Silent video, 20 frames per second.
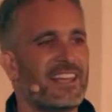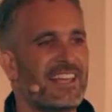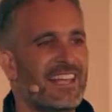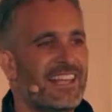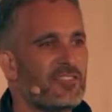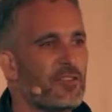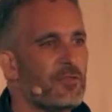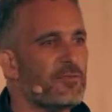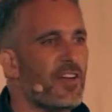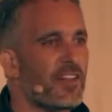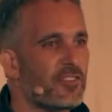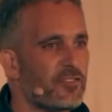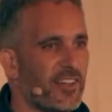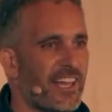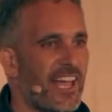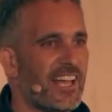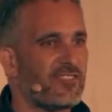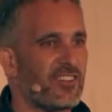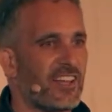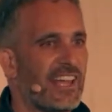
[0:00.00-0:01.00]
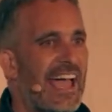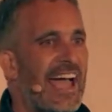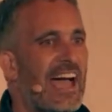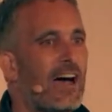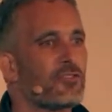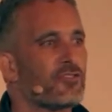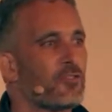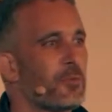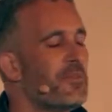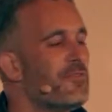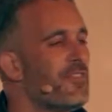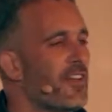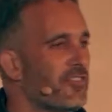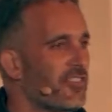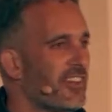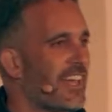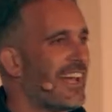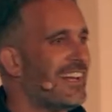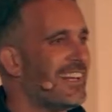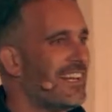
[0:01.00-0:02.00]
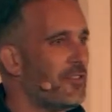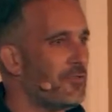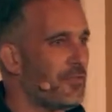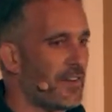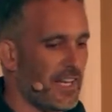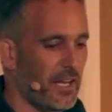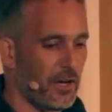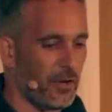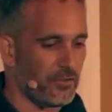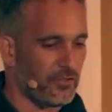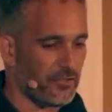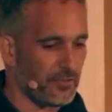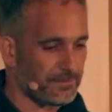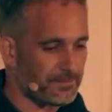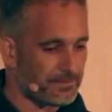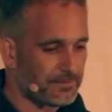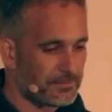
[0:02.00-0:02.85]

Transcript: is investigating how to investigate these videos.